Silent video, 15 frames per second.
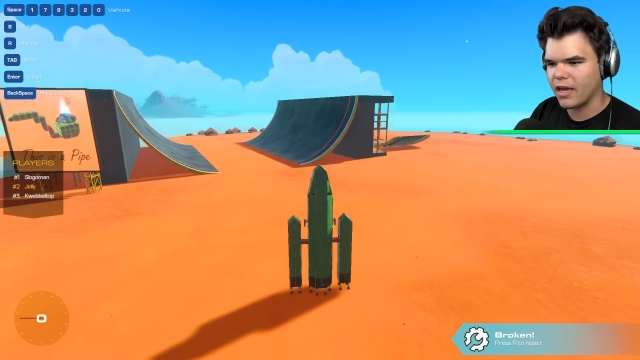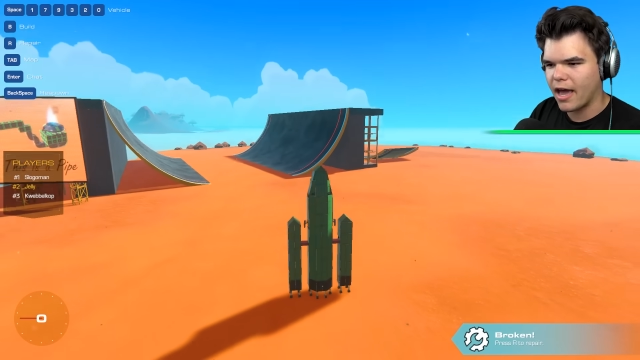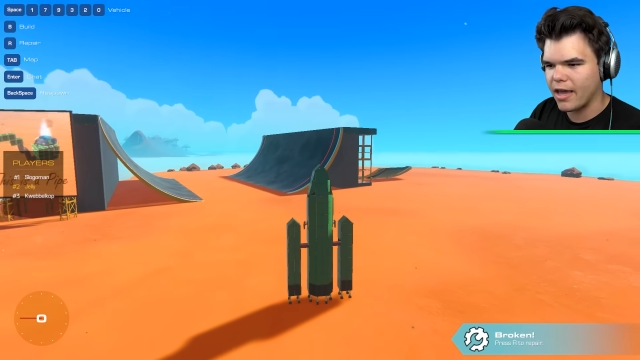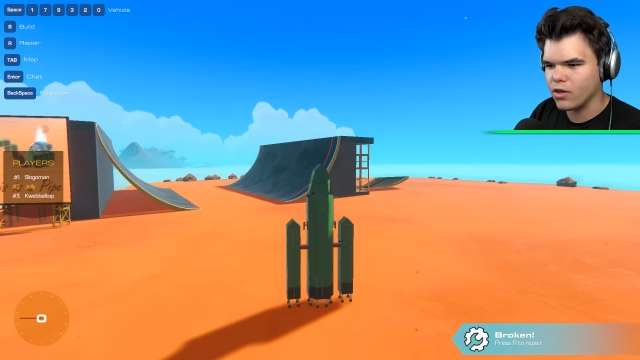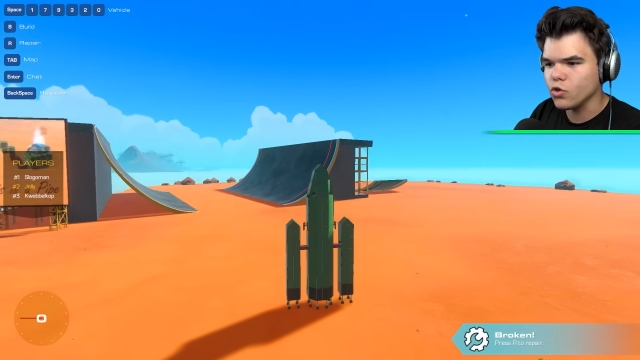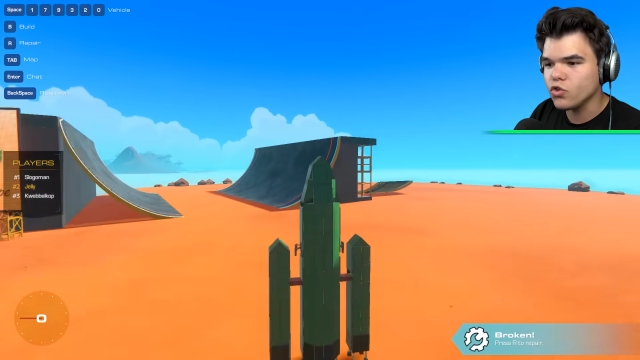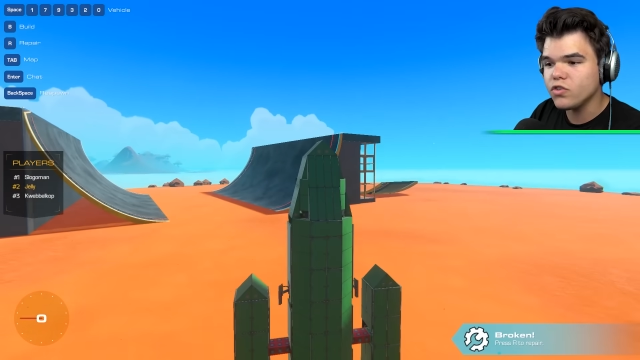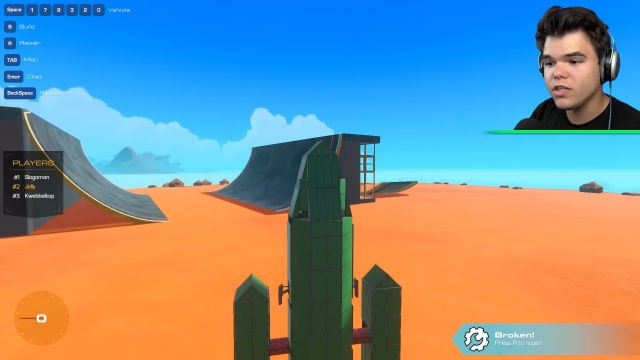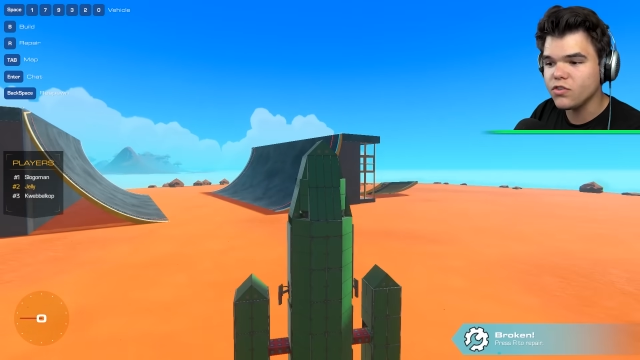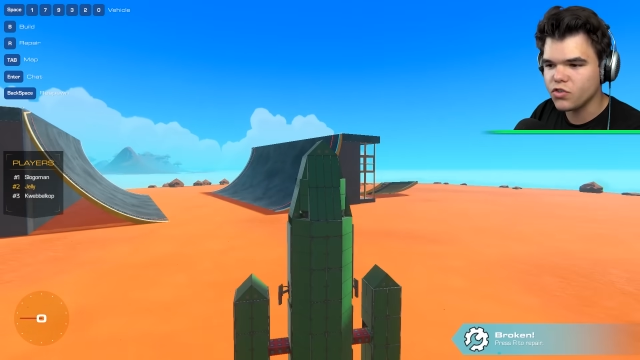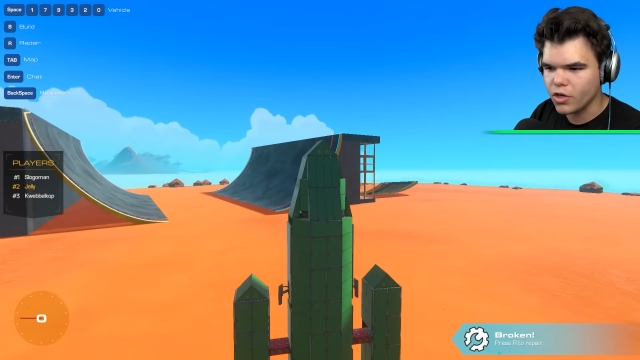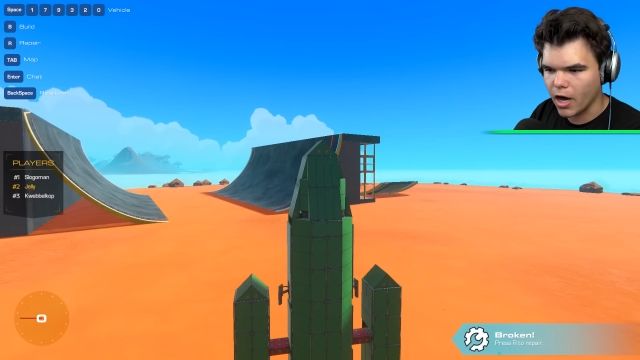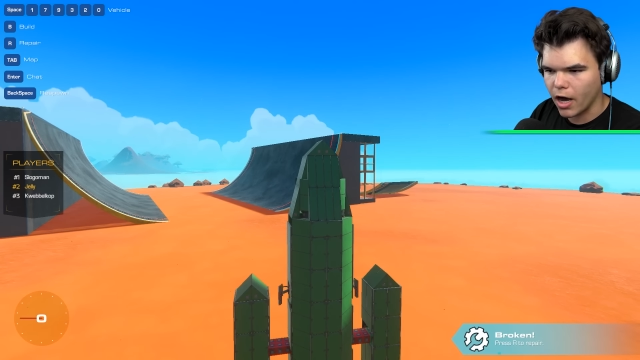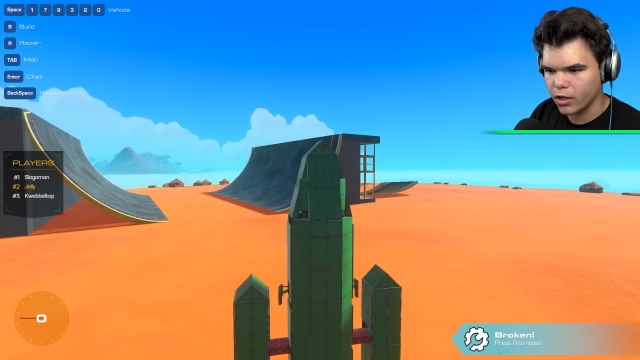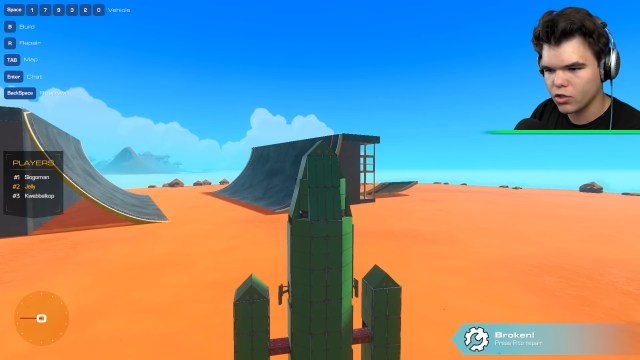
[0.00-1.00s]
I use these
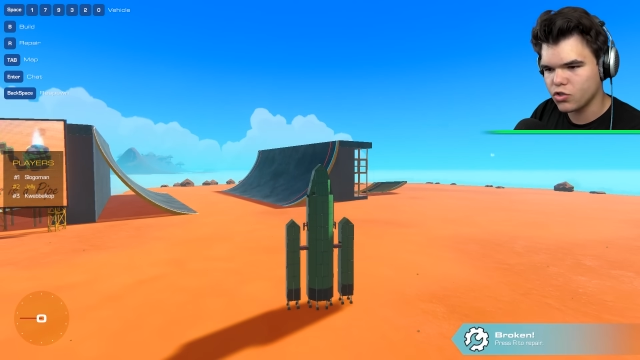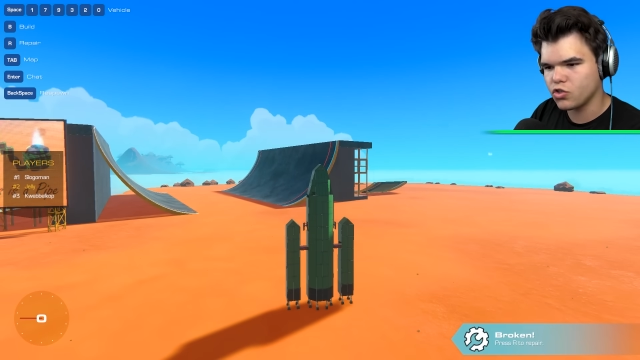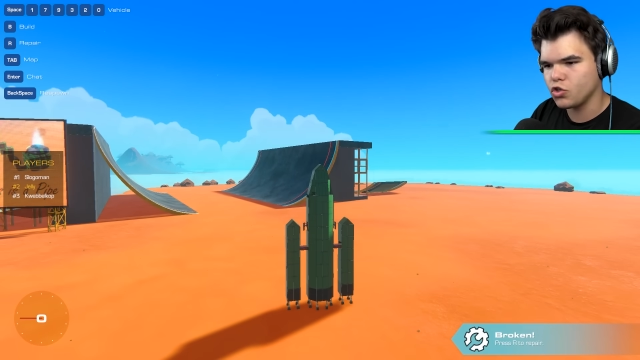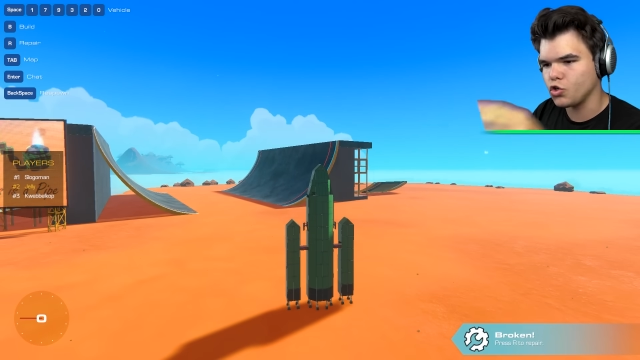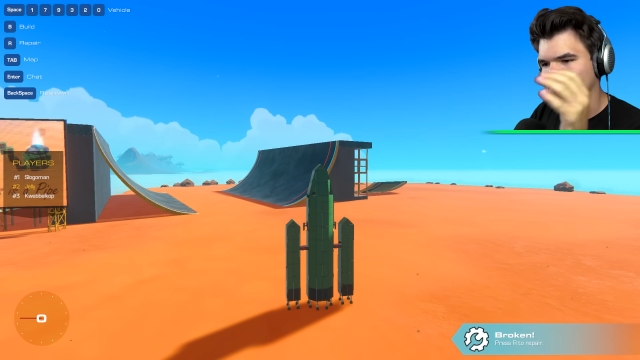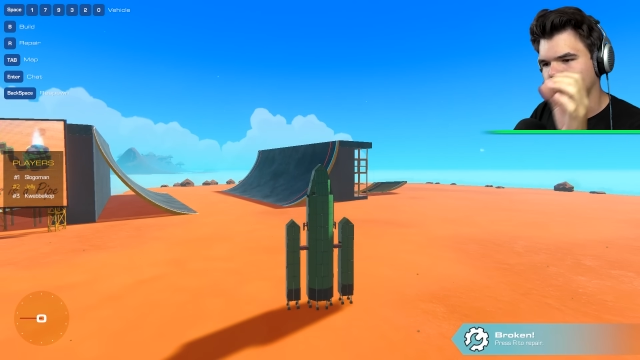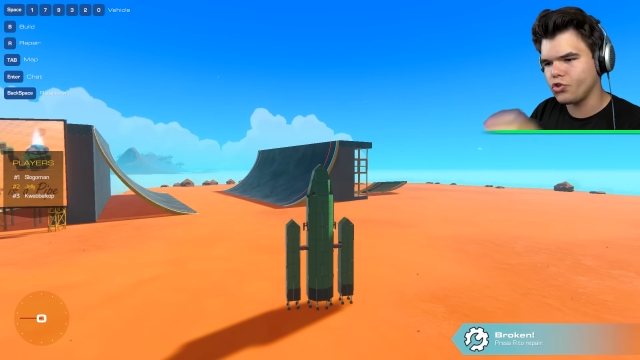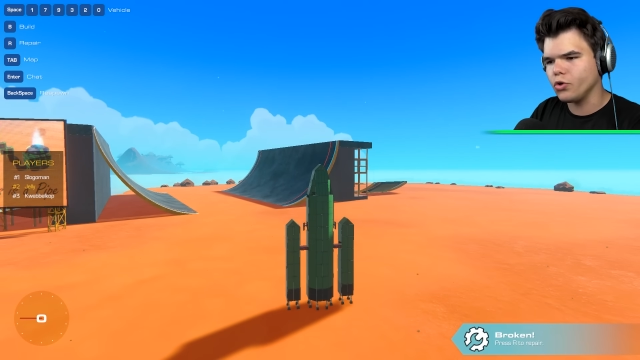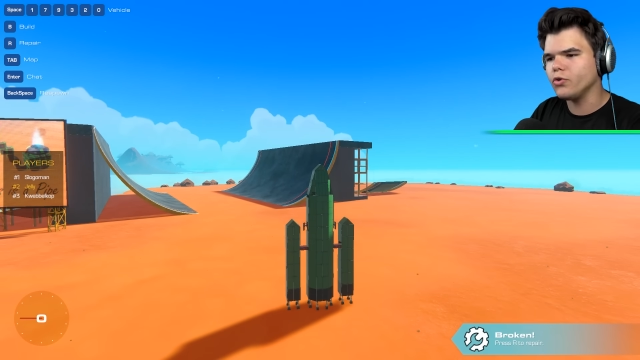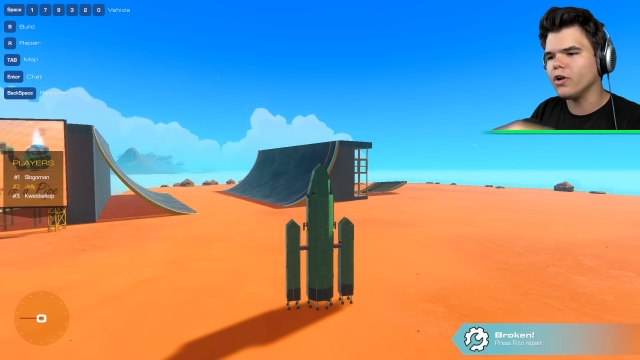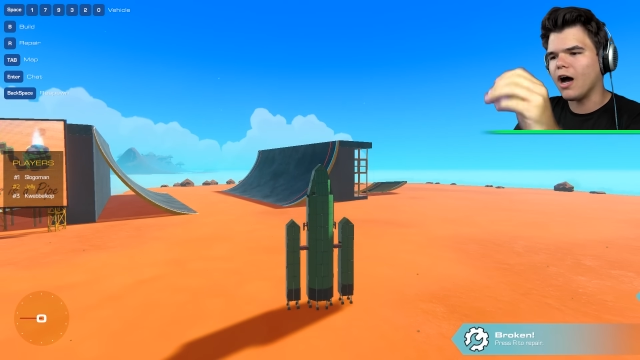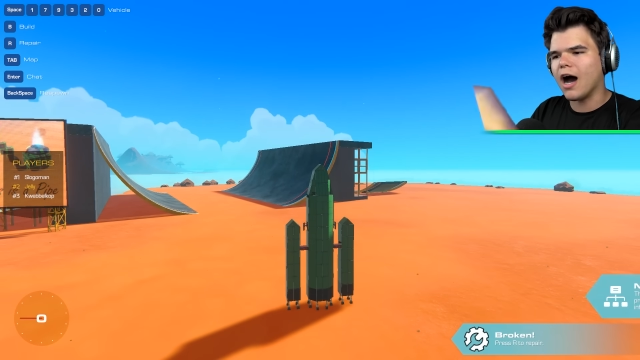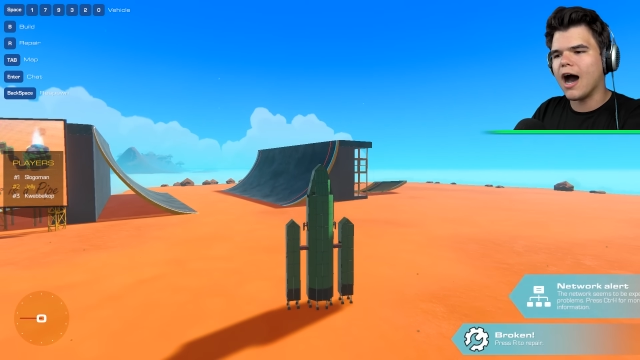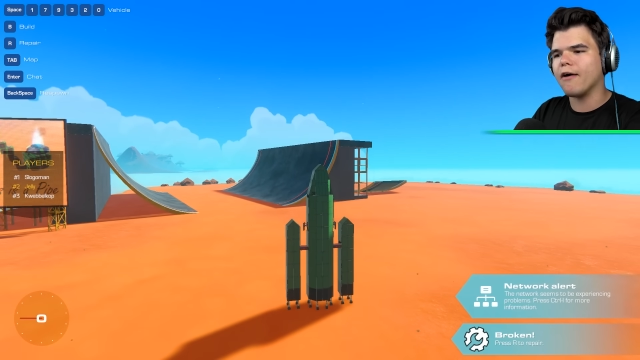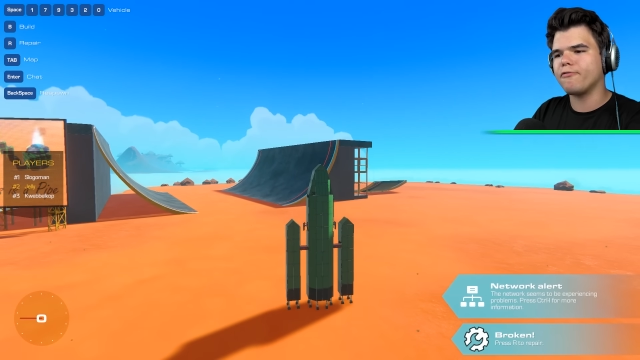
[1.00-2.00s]
guns to shoot
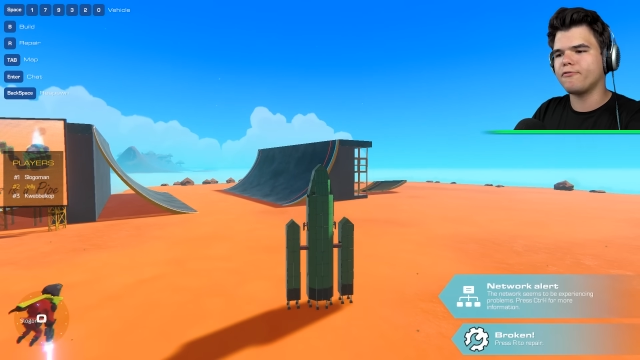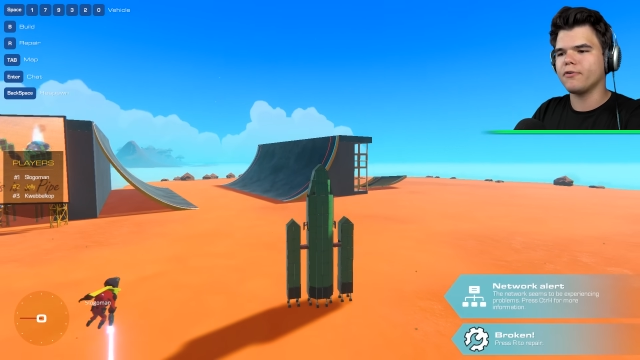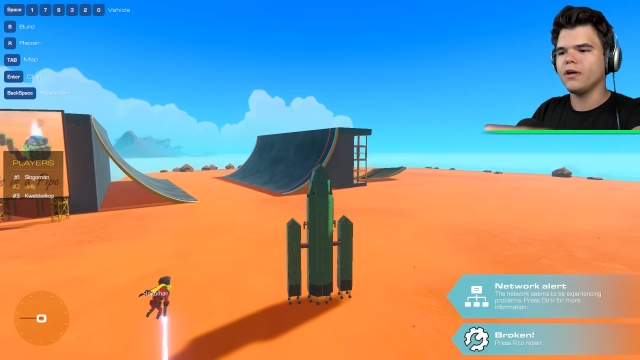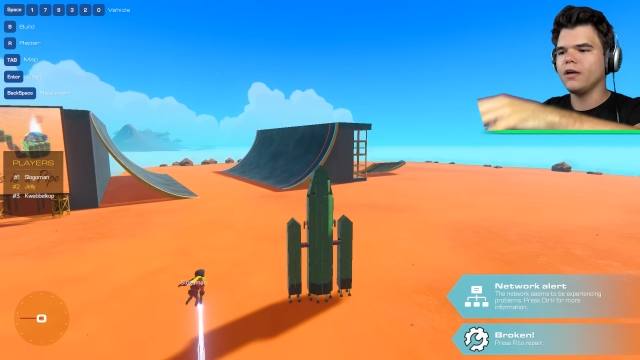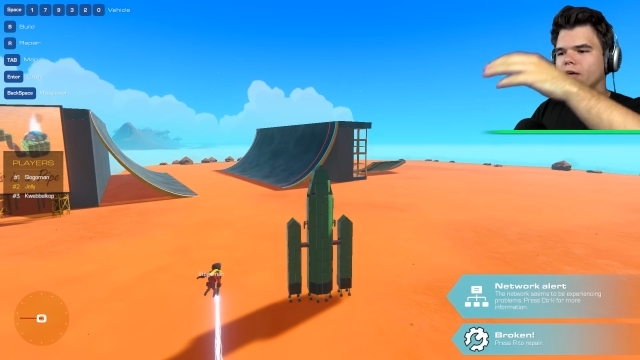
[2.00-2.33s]
off